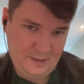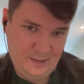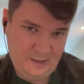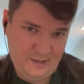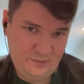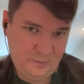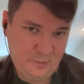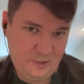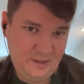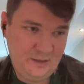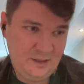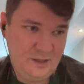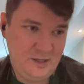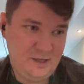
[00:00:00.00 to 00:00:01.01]
I have a plan
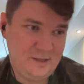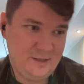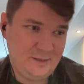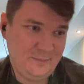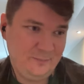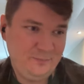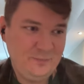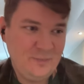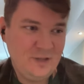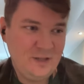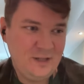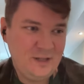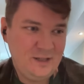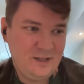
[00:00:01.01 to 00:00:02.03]
here
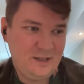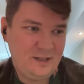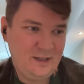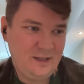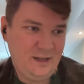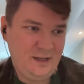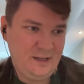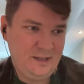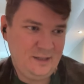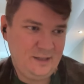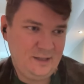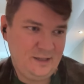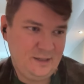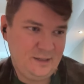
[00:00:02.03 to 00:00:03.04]
and
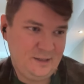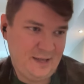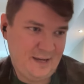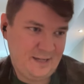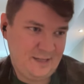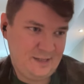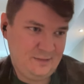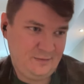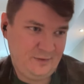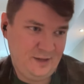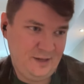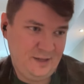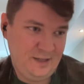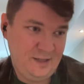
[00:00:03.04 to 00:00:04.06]
the next
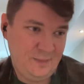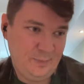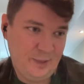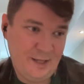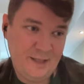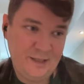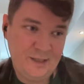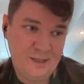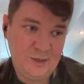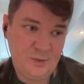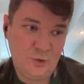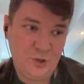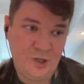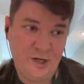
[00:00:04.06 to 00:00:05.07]
thing in the plan is
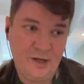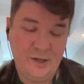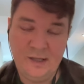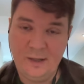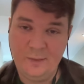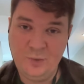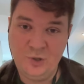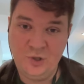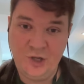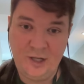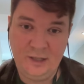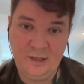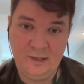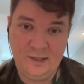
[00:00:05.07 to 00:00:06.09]
to share some
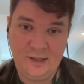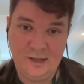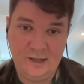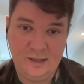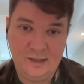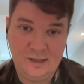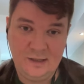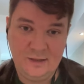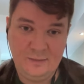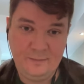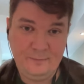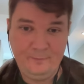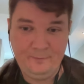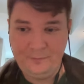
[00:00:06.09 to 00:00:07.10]
channel stats.
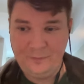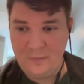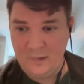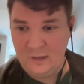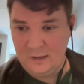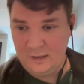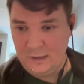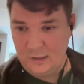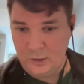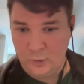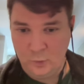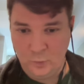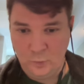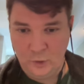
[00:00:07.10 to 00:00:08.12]
So
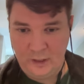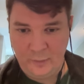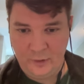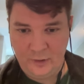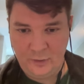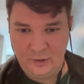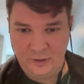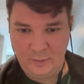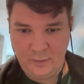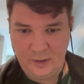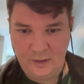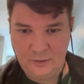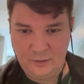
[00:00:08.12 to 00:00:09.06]
what are we talking about?